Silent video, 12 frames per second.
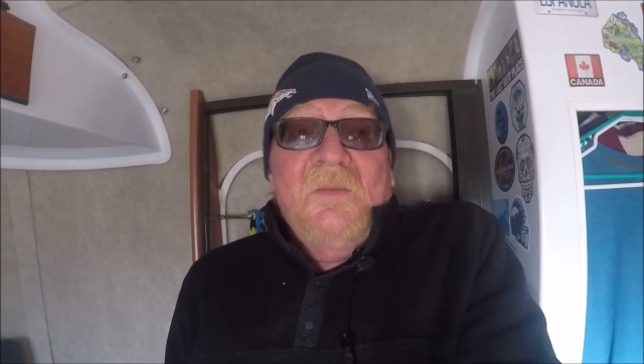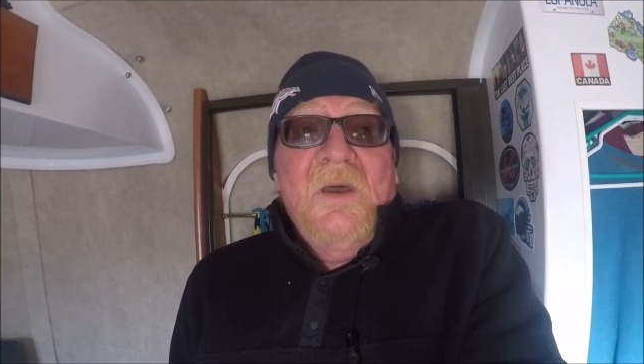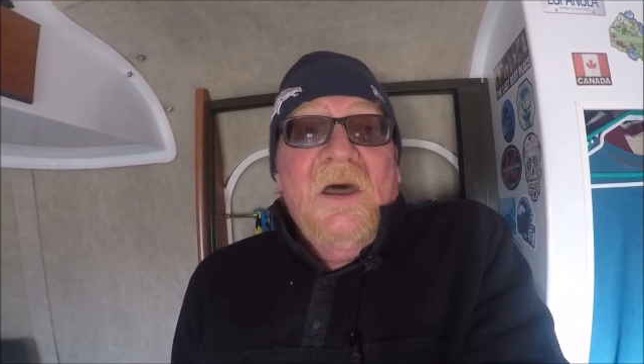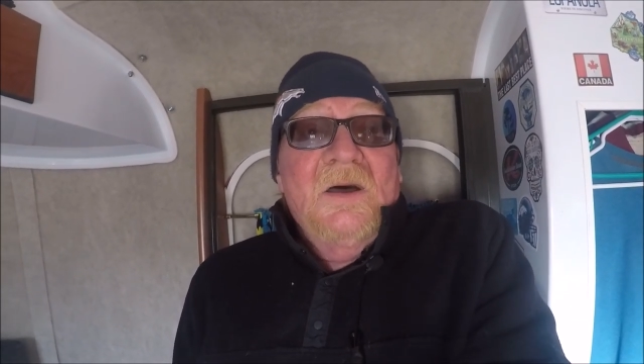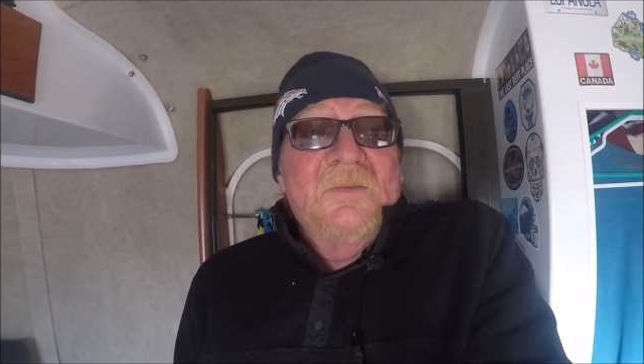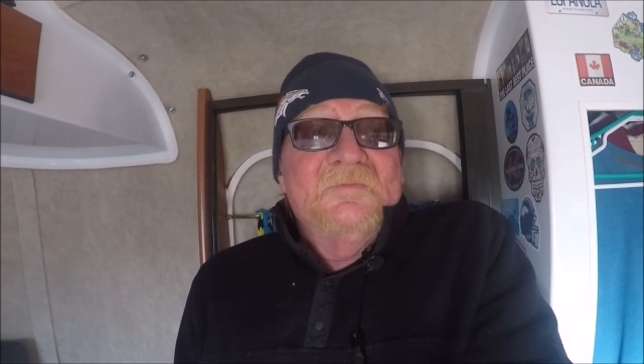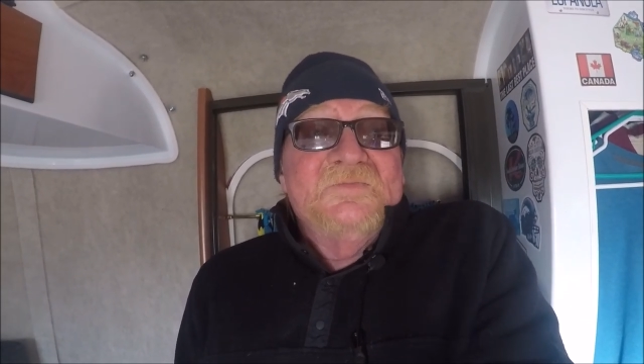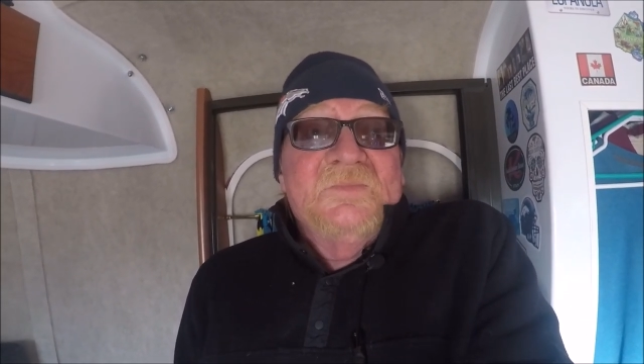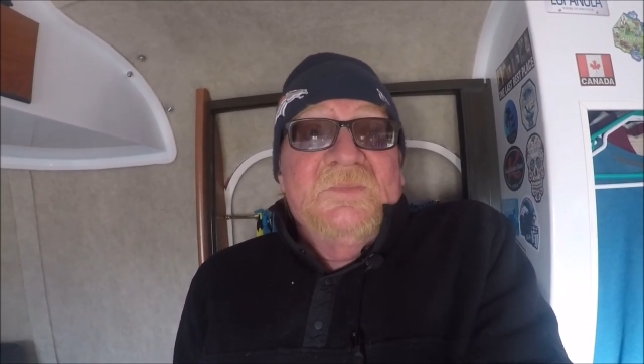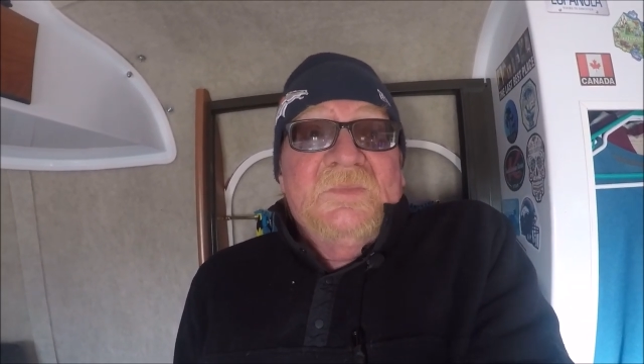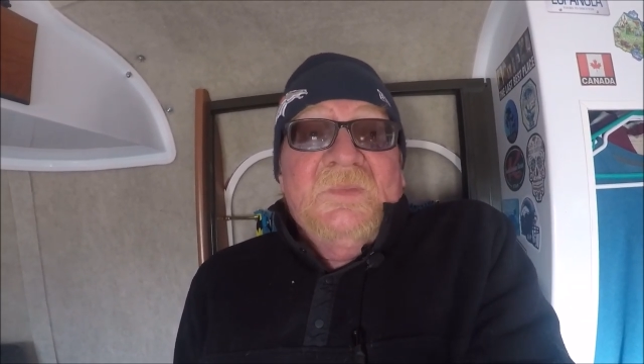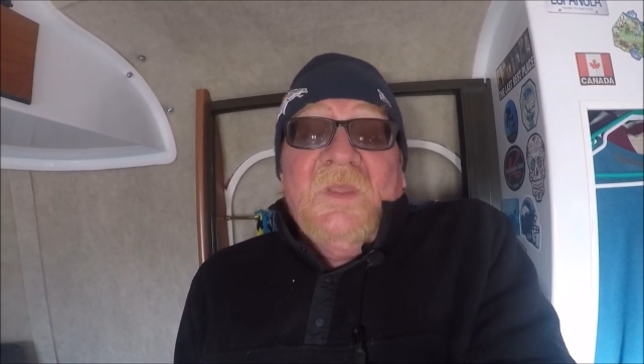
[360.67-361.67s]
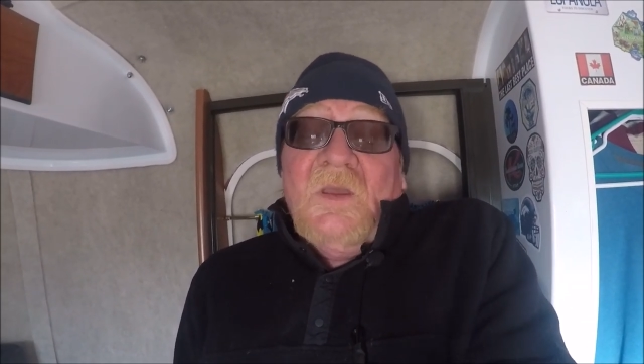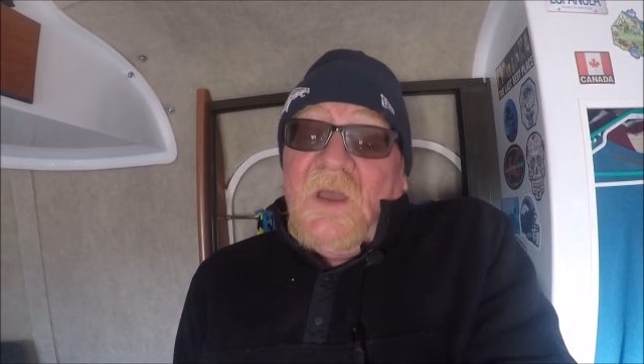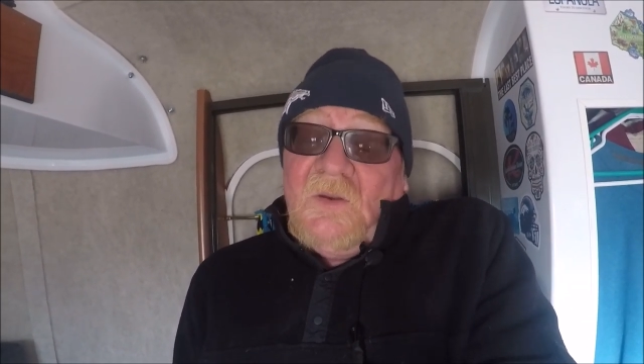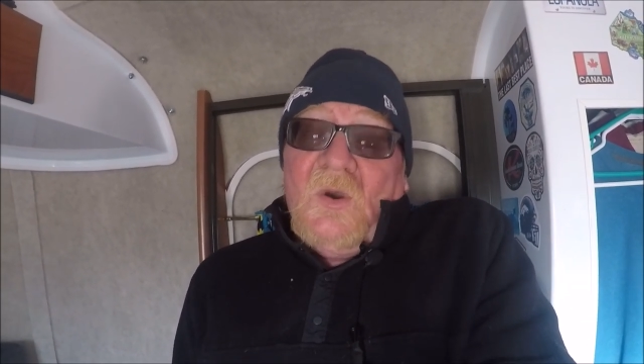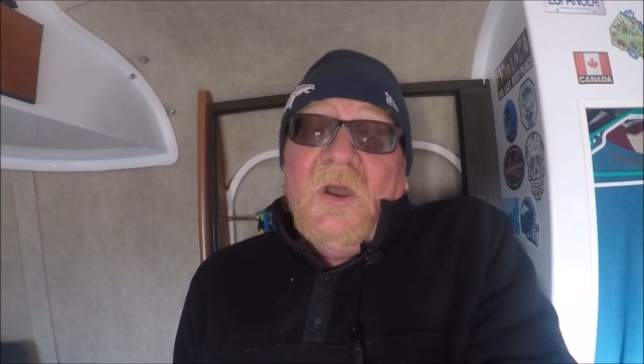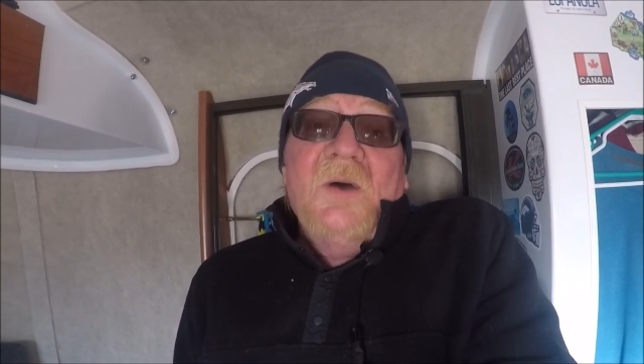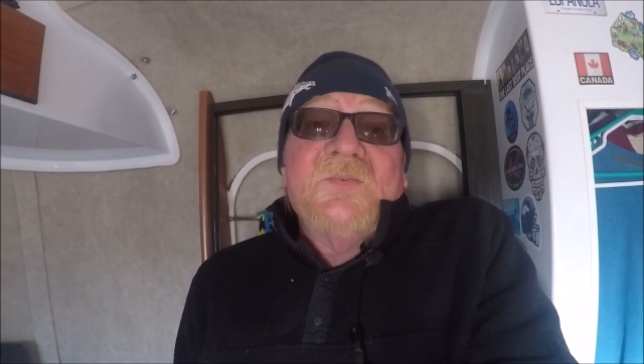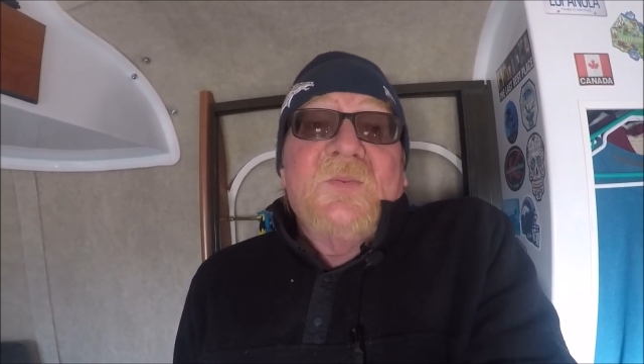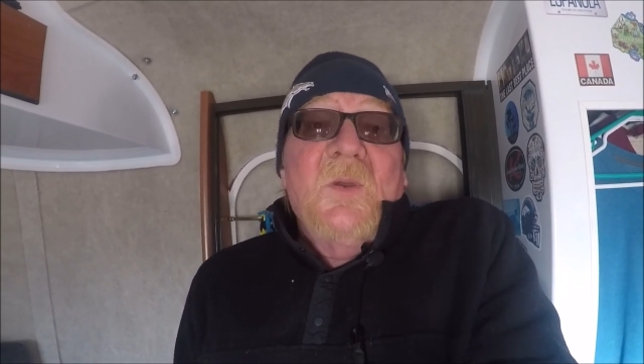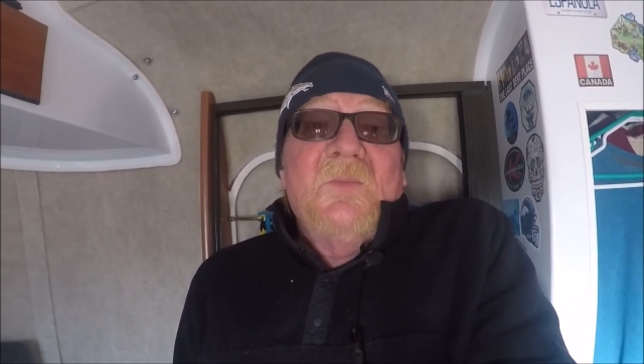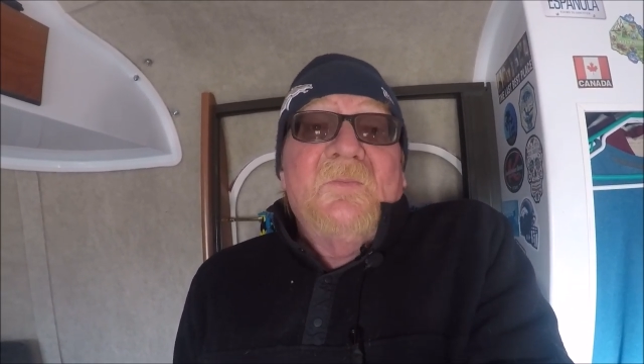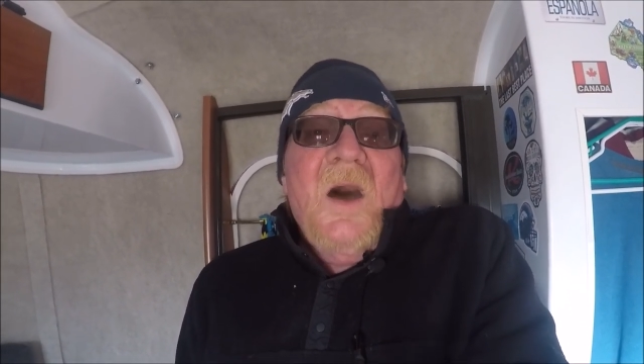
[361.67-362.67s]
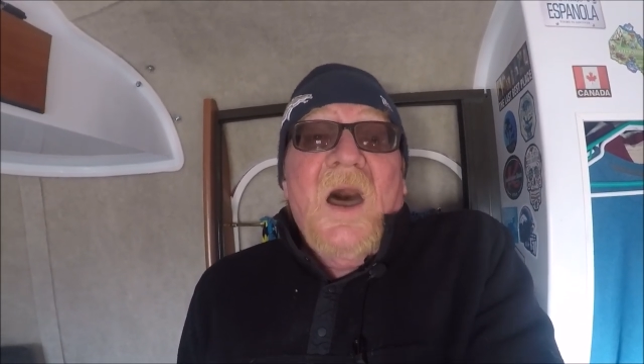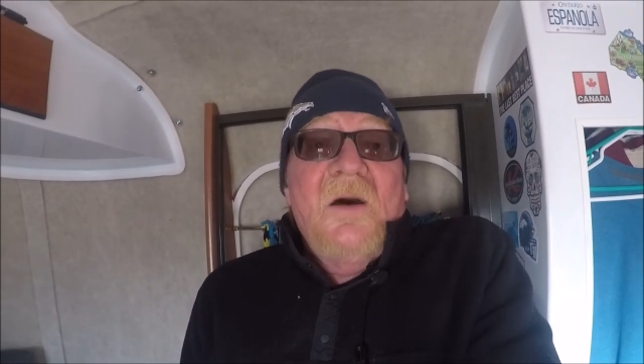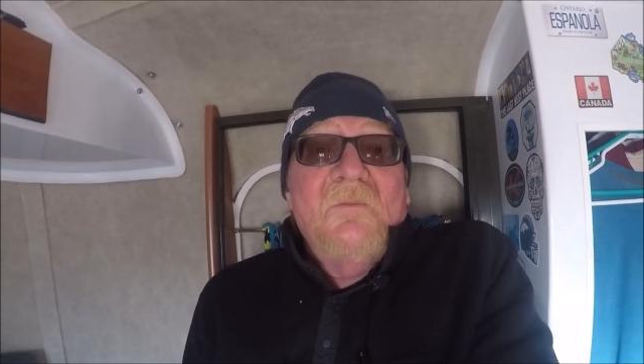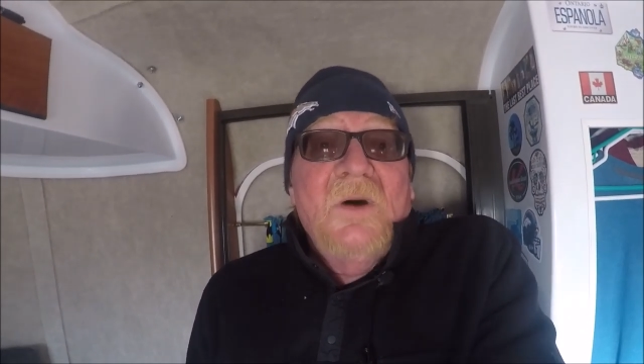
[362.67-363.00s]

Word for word: about, well, I've spent five